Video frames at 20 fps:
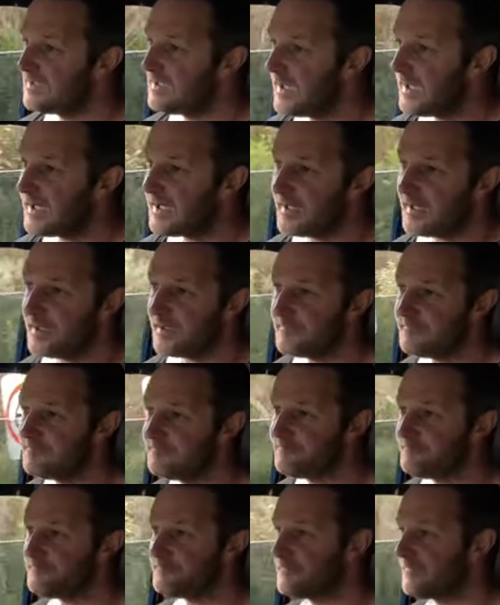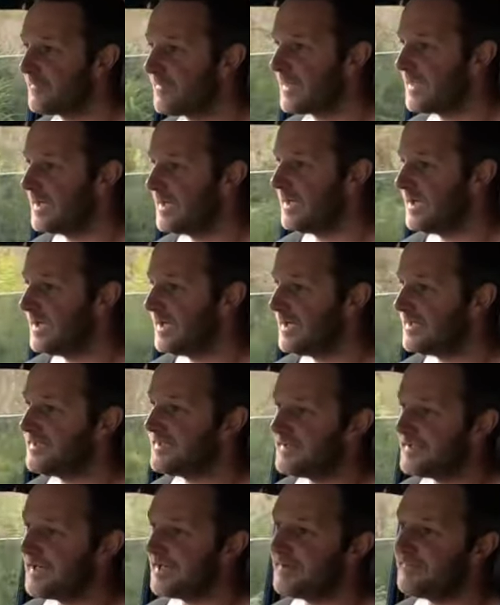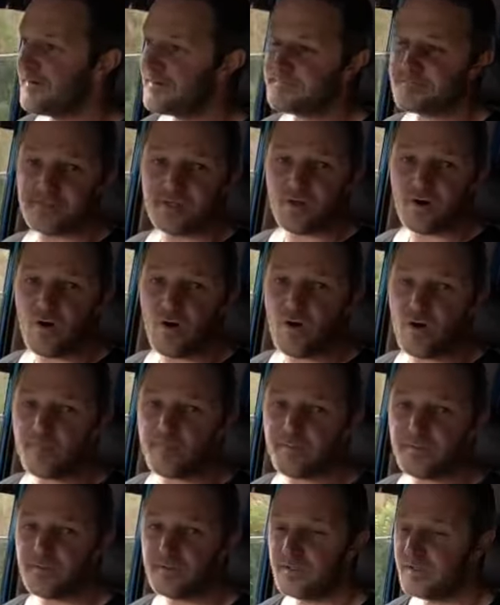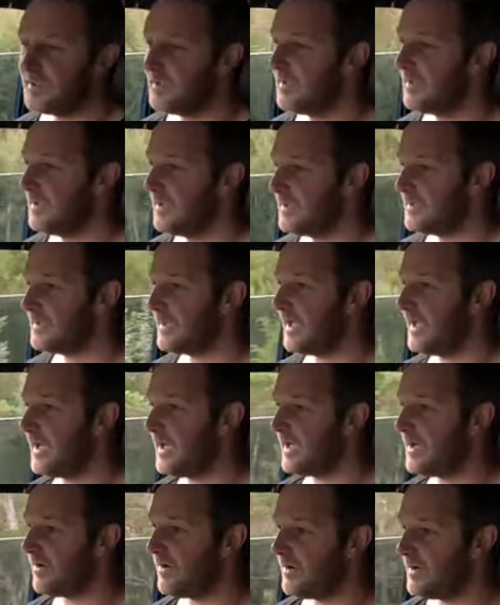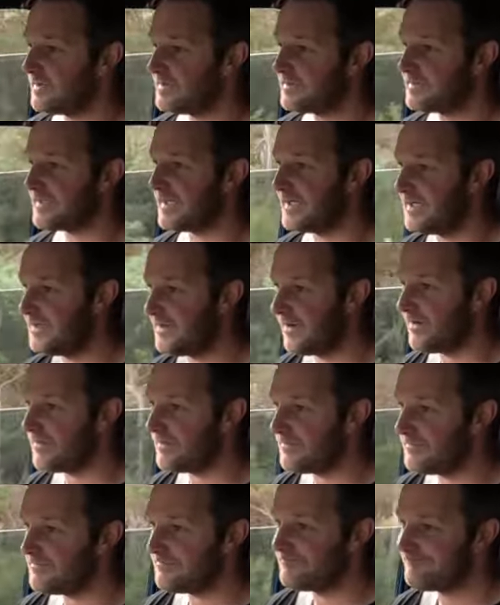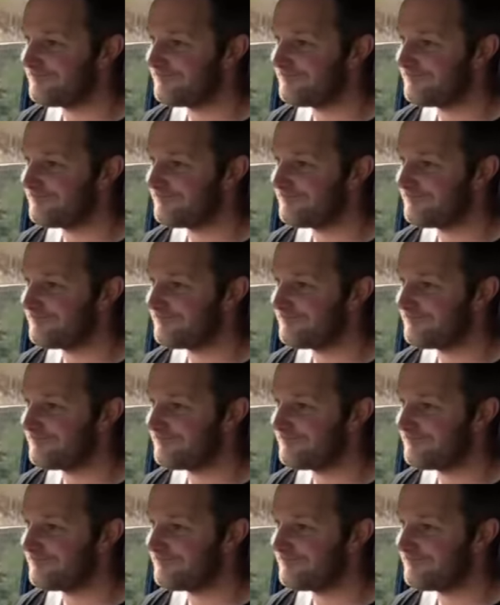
I don't know, that didn't live up to the hype that I'd seen on